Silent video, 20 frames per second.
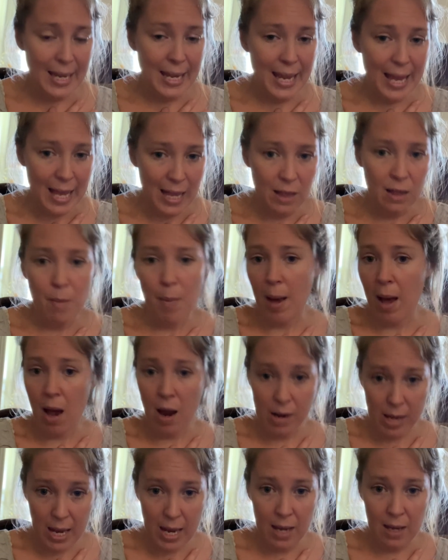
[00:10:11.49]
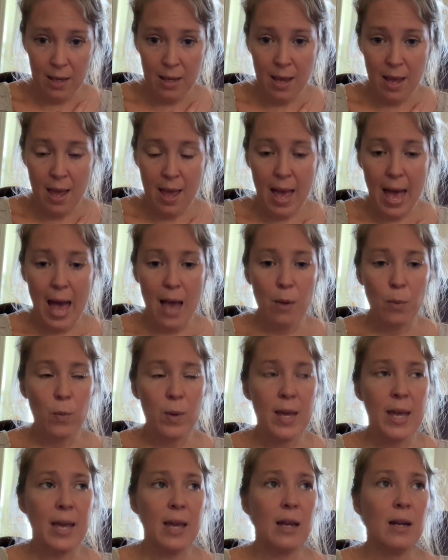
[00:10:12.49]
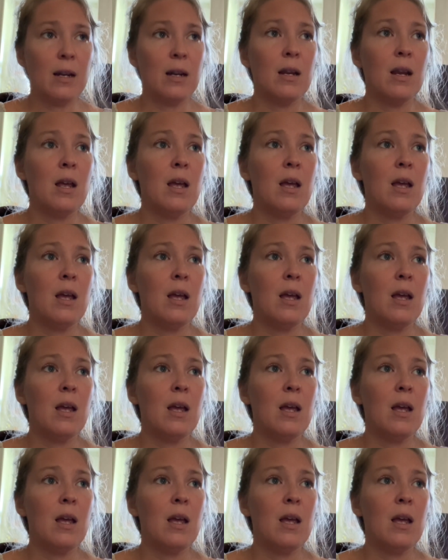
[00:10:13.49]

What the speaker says: in the body, and we can